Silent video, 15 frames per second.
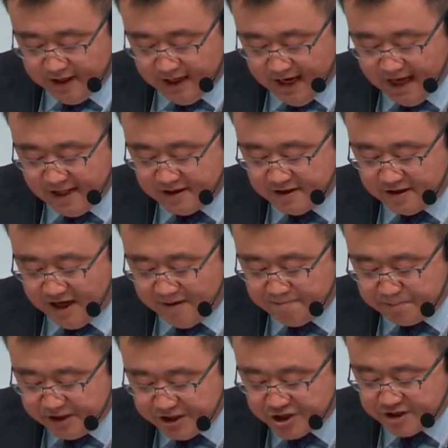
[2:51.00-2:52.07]
and the
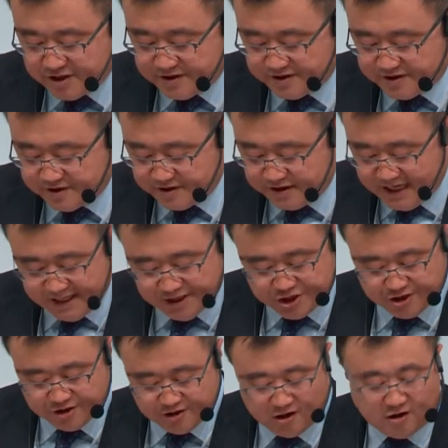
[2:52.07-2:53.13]
ambitious
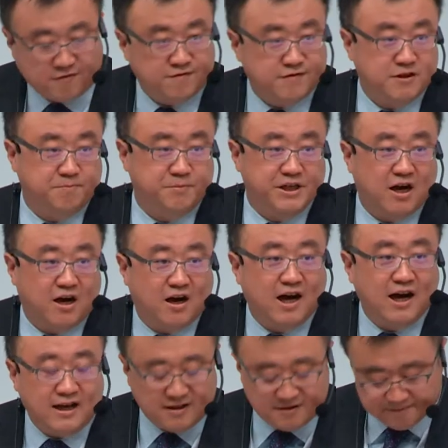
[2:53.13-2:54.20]
nature of the
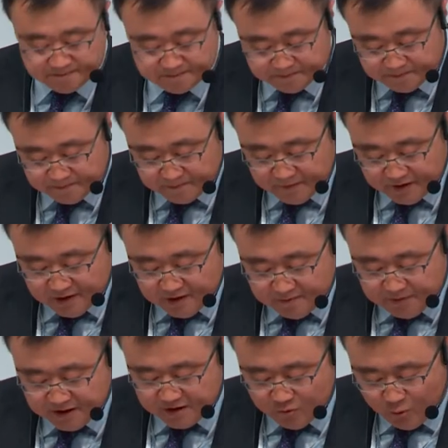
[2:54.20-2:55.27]
BRI.
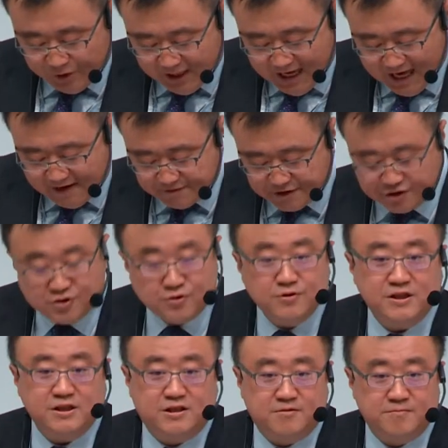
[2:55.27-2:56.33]
But we have to do
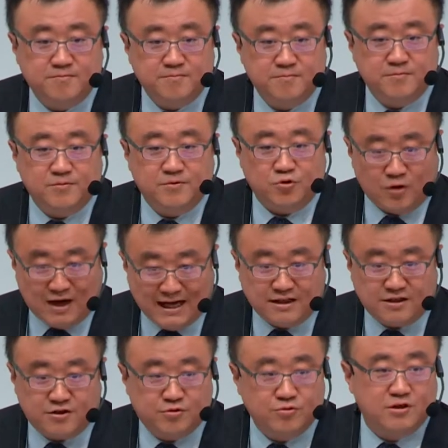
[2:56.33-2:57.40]
it
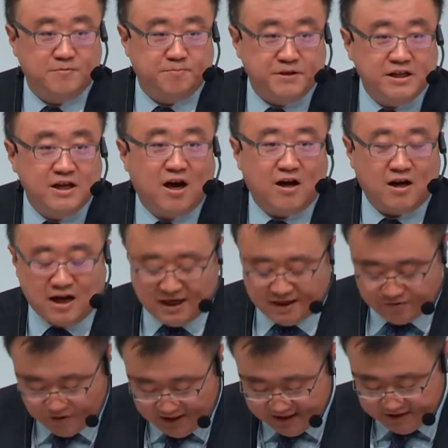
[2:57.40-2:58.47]
right, do the BRI
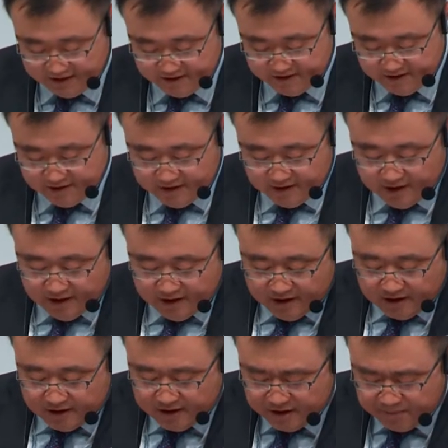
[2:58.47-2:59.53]
right.
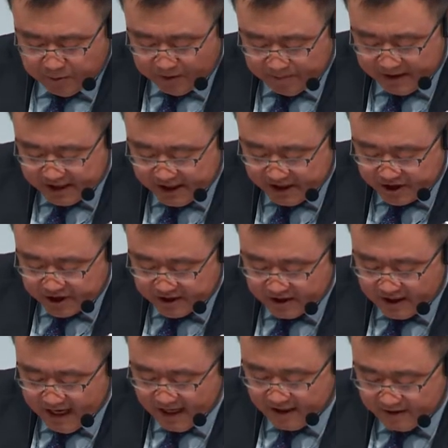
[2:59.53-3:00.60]
The implementation
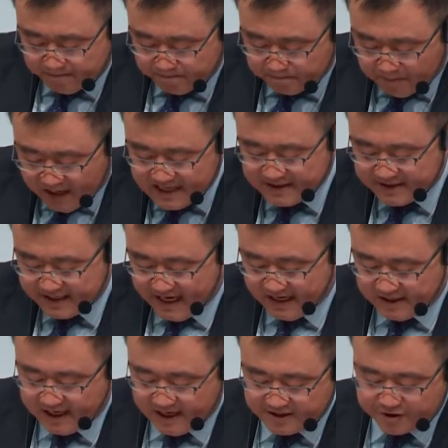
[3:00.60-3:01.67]
and
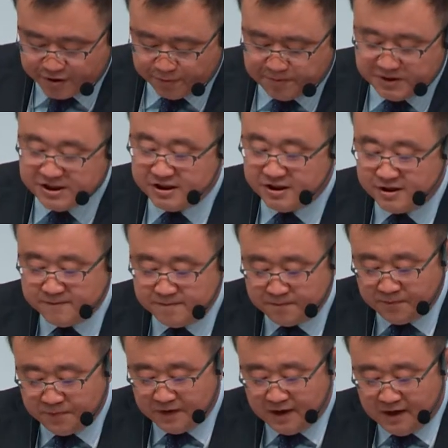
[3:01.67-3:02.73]
mindset has to be
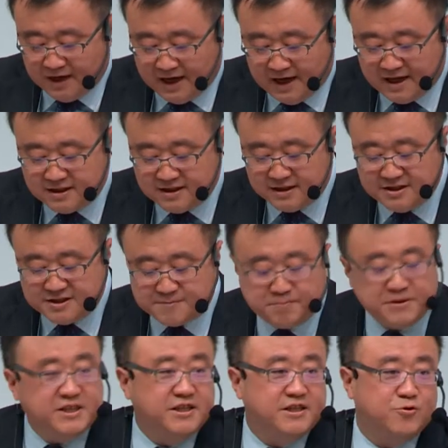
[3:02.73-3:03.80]
and is
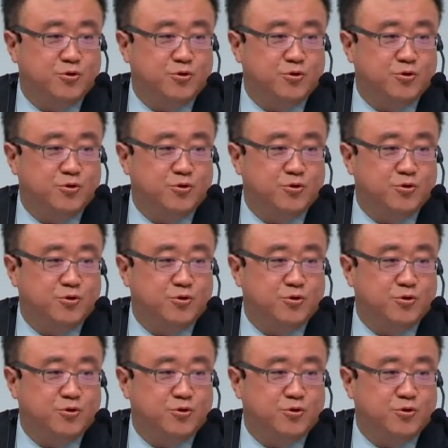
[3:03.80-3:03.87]
being